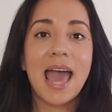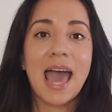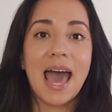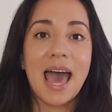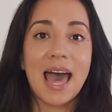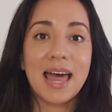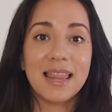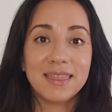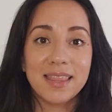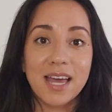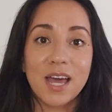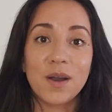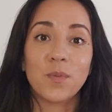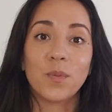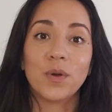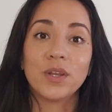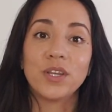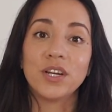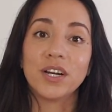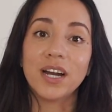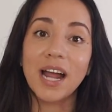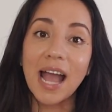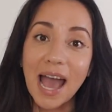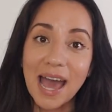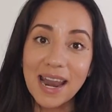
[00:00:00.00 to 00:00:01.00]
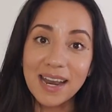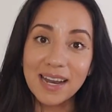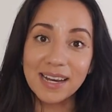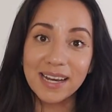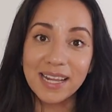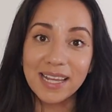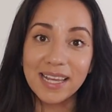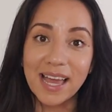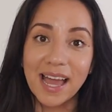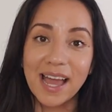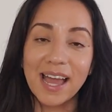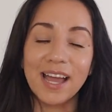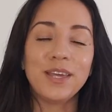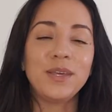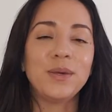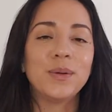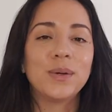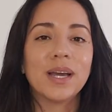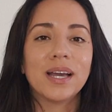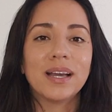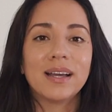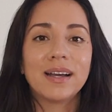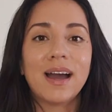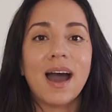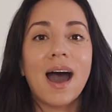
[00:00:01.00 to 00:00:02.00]
and then when you're editing it, you
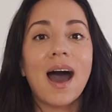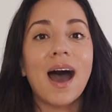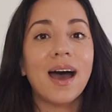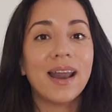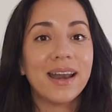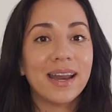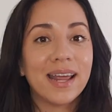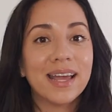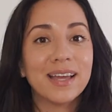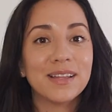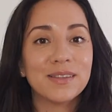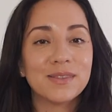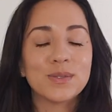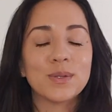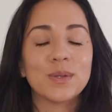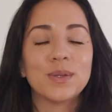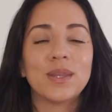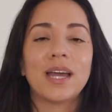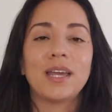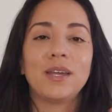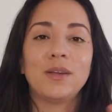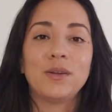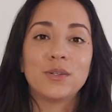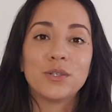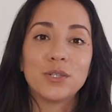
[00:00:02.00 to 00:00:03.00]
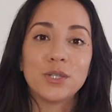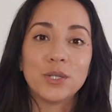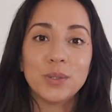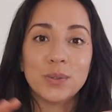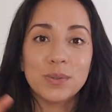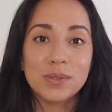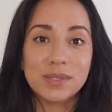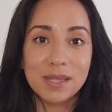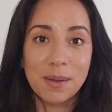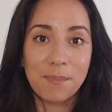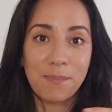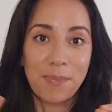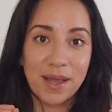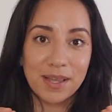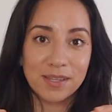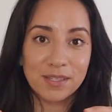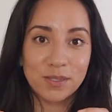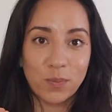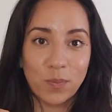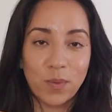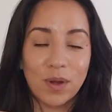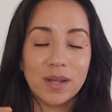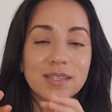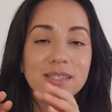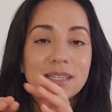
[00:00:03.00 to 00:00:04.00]
can cut it so that you choose the best
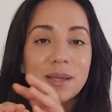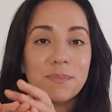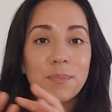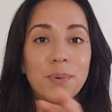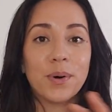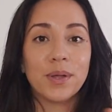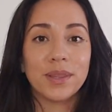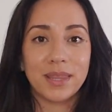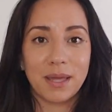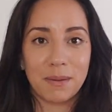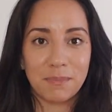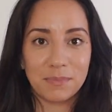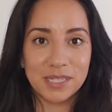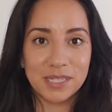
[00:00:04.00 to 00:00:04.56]
ones and put them